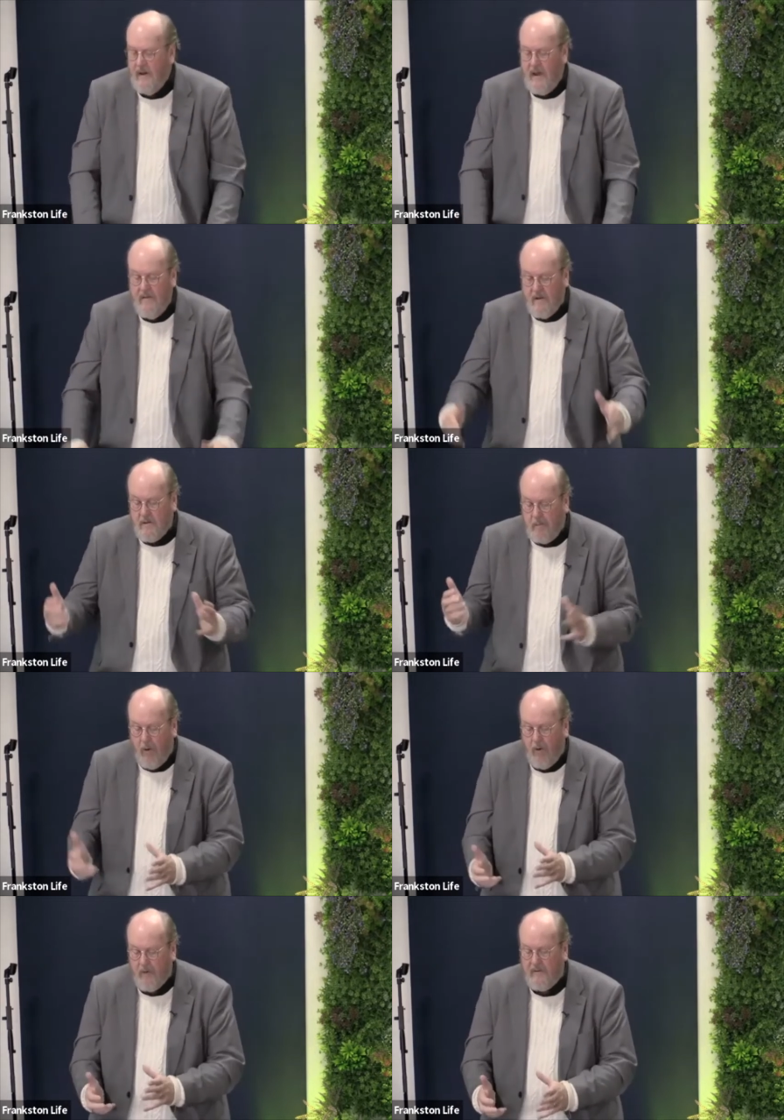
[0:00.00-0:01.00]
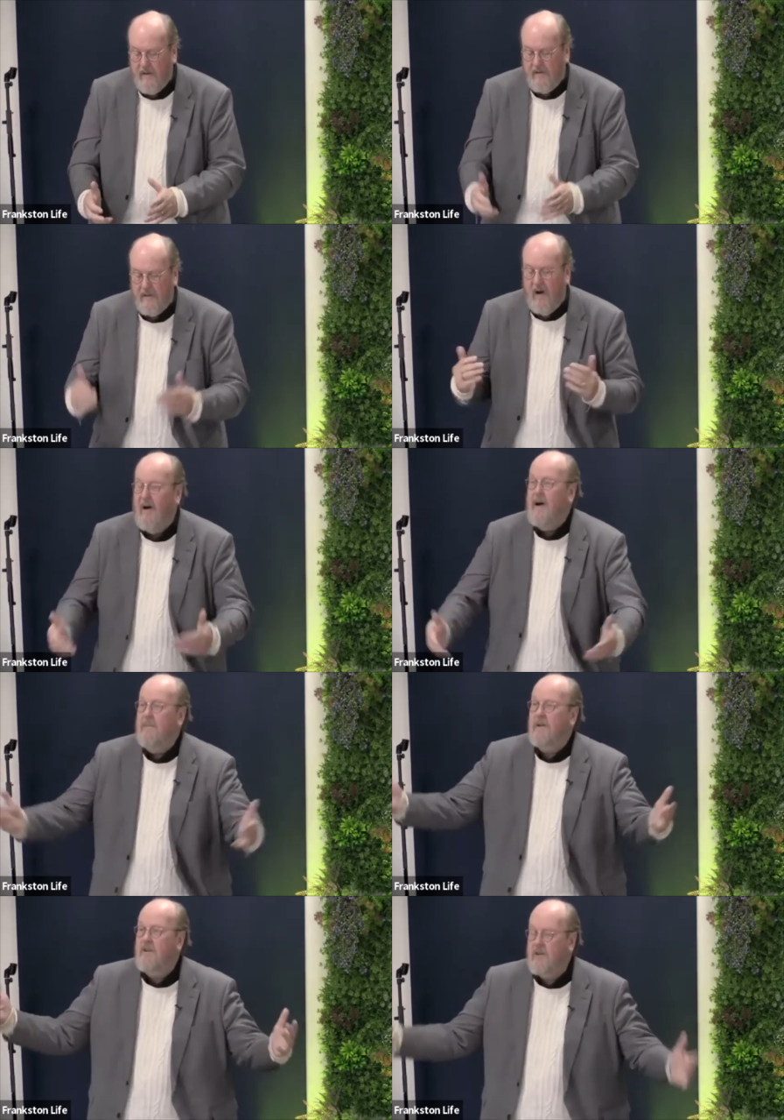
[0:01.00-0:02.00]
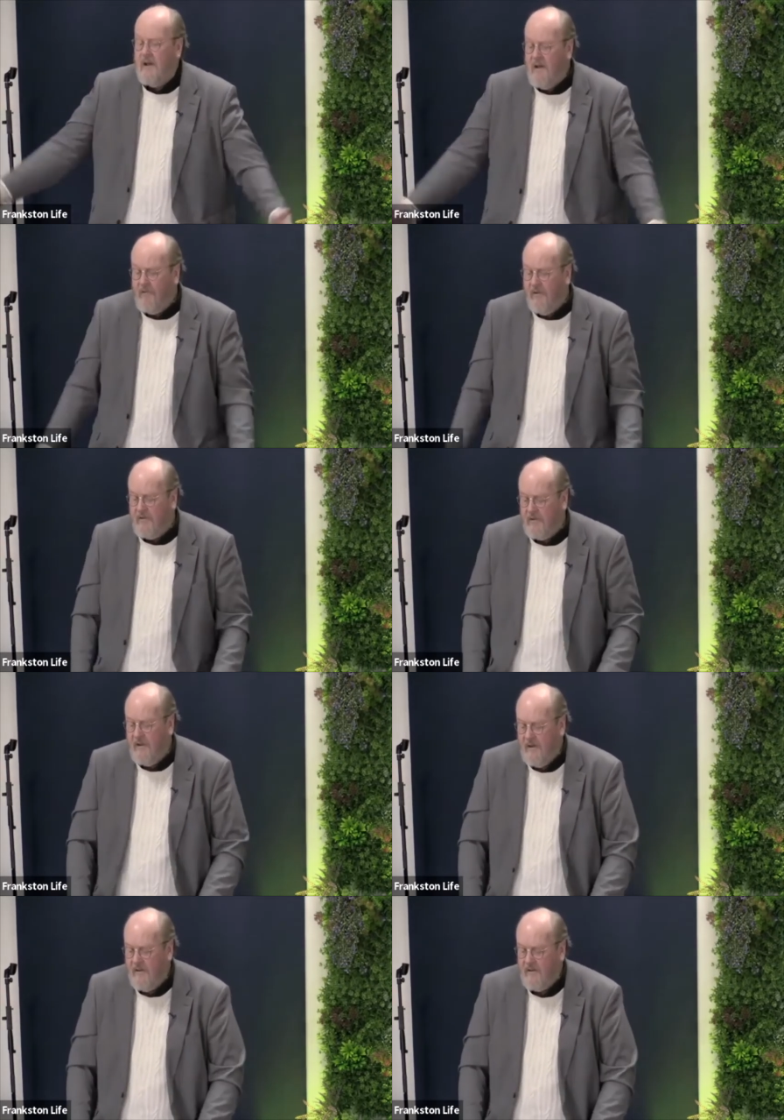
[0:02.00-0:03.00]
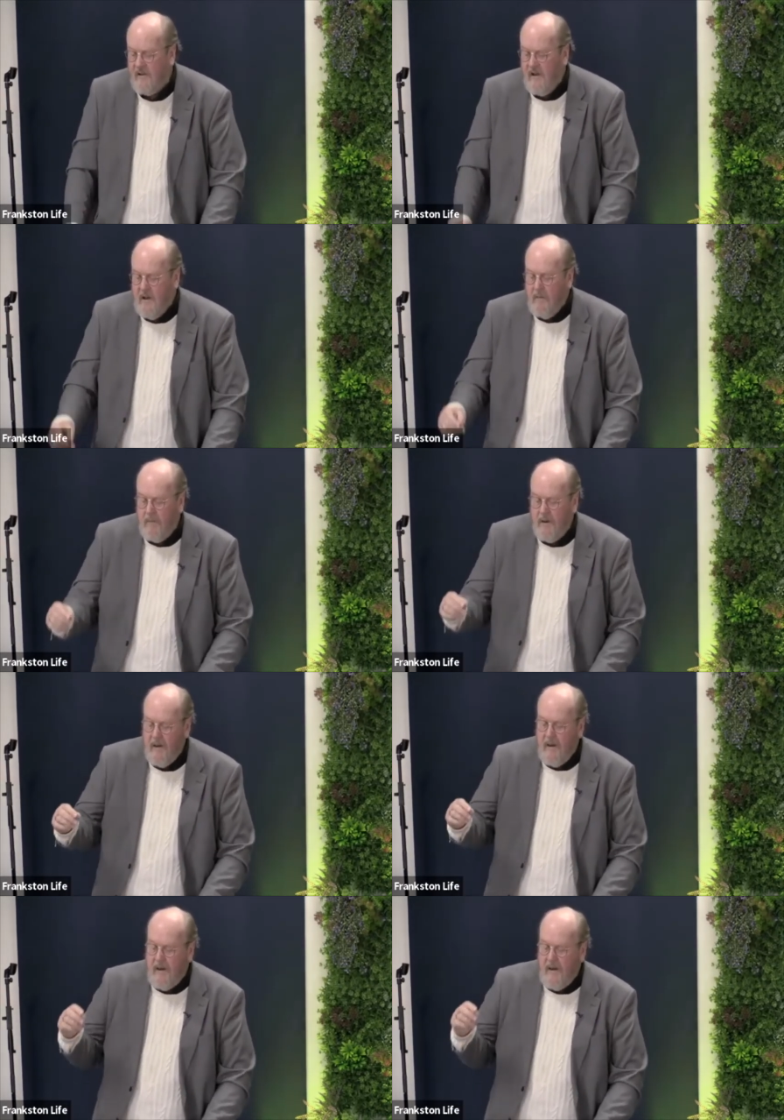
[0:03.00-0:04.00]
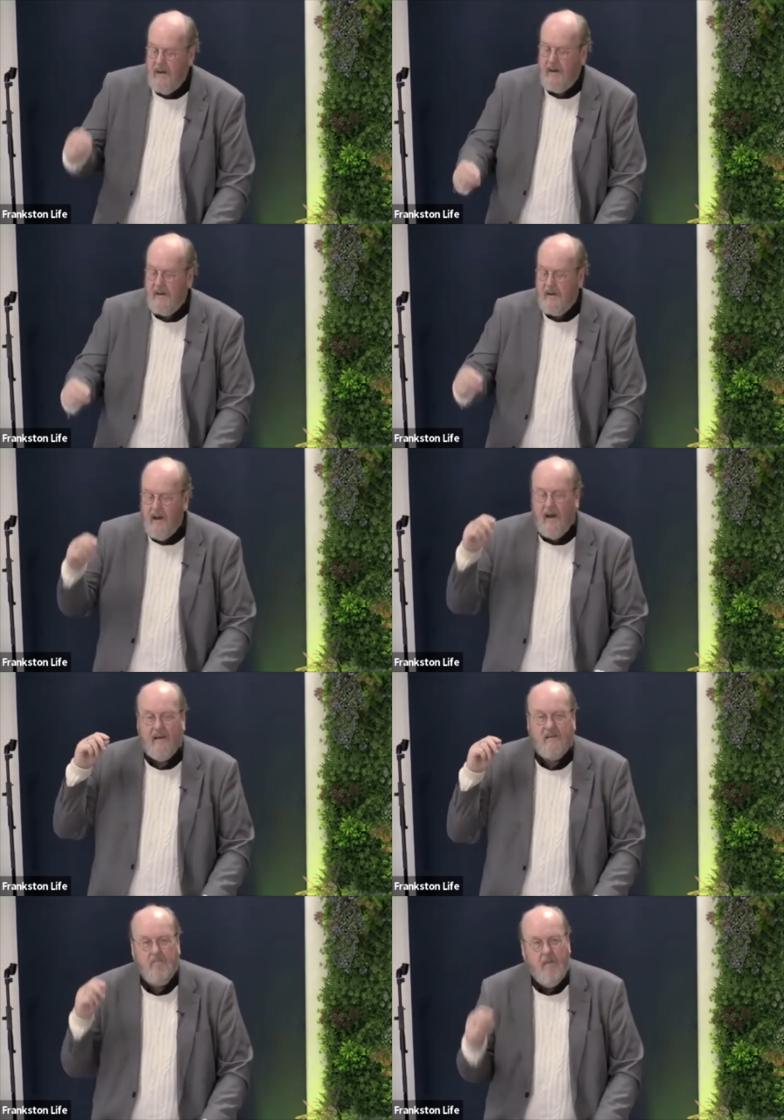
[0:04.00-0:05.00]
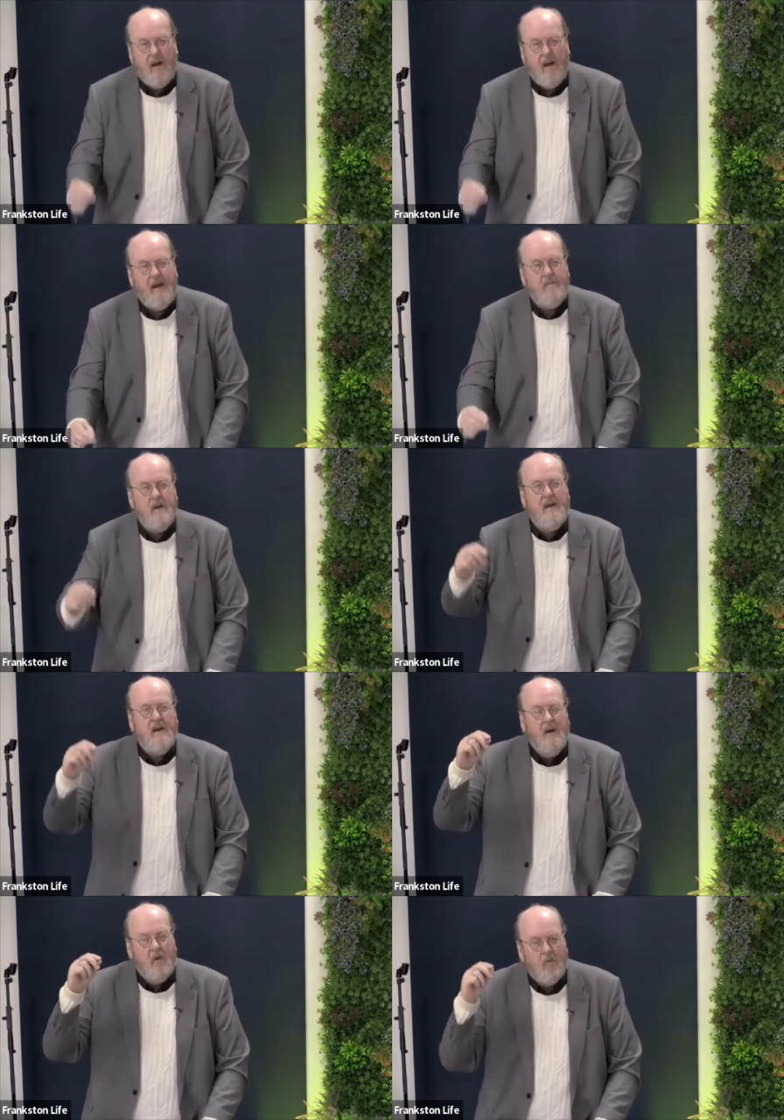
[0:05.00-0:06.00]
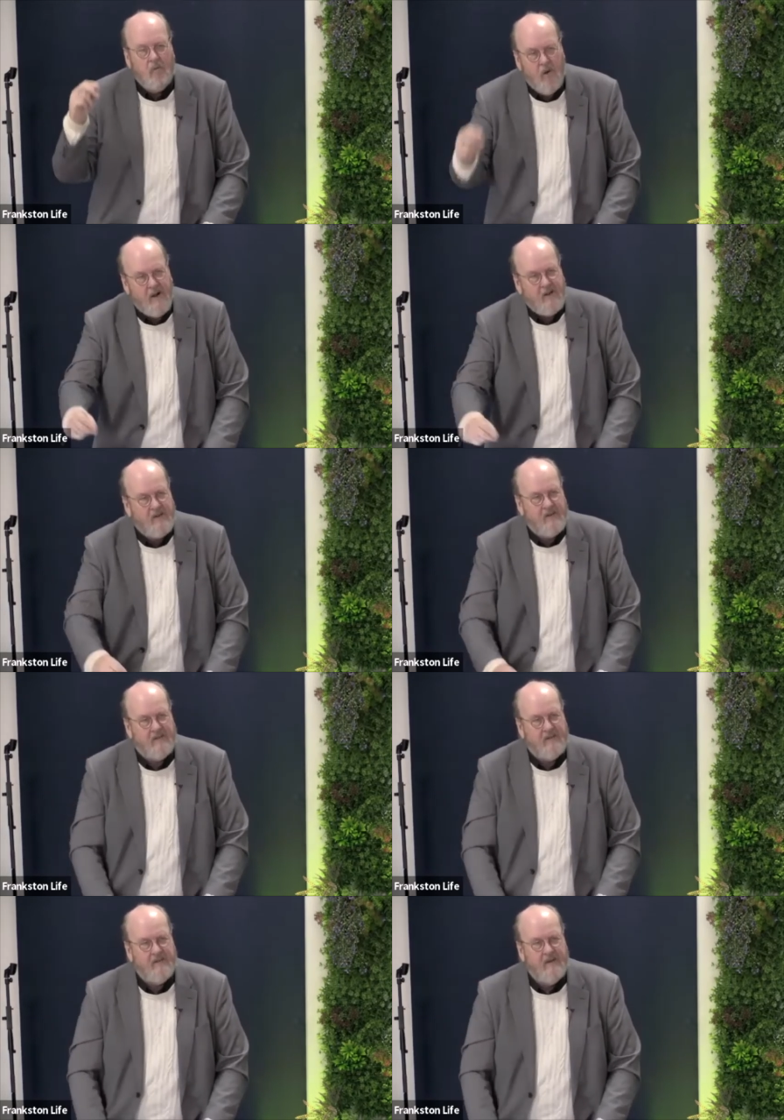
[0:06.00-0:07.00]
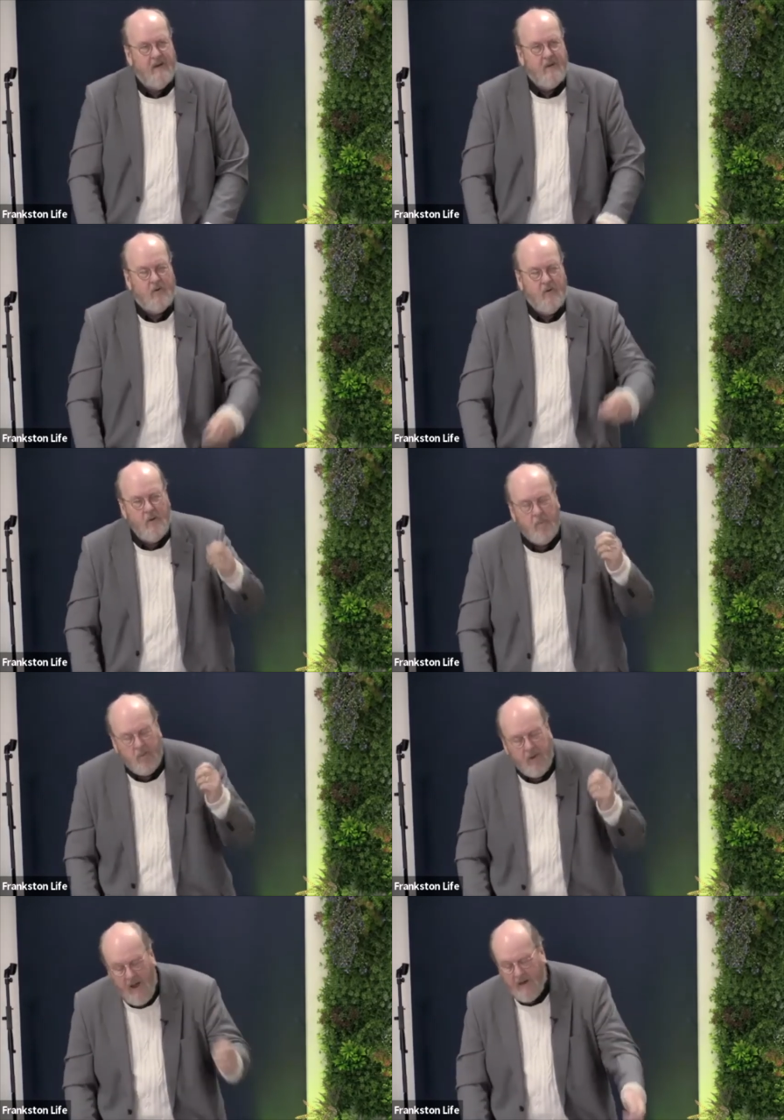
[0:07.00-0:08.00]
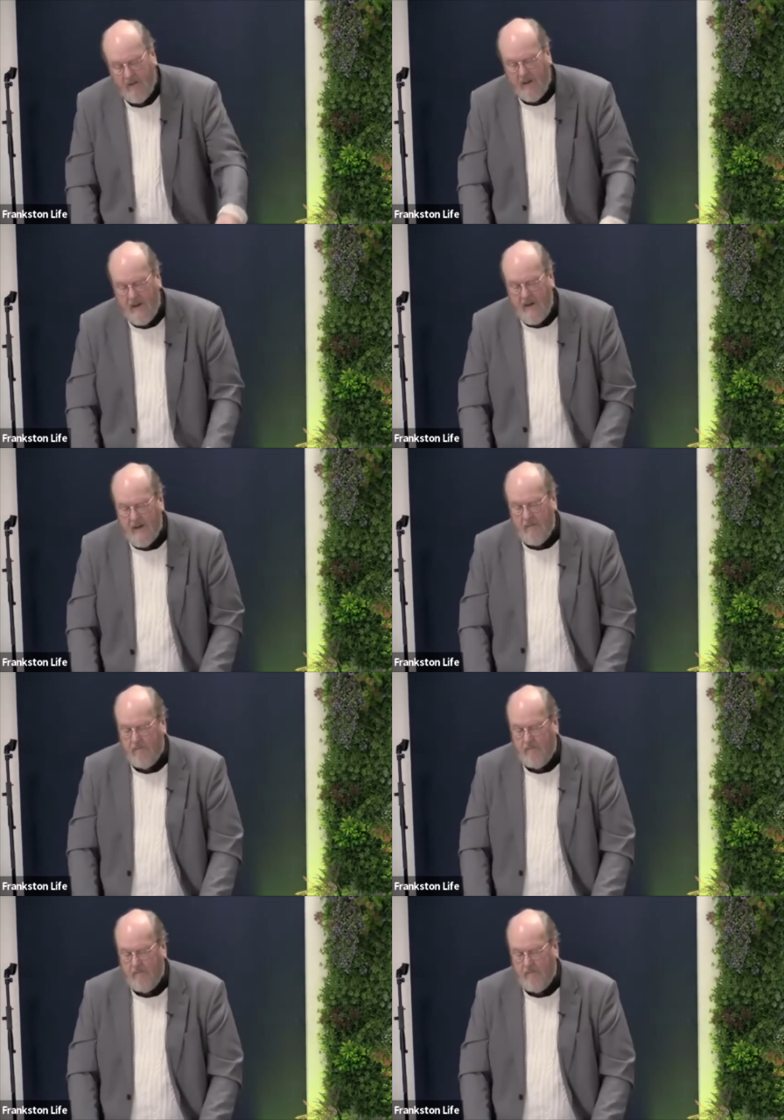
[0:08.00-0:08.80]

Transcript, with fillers: Even as Paul says, I am the chief of sinners, but he has made me righteous through the blood of the Lamb.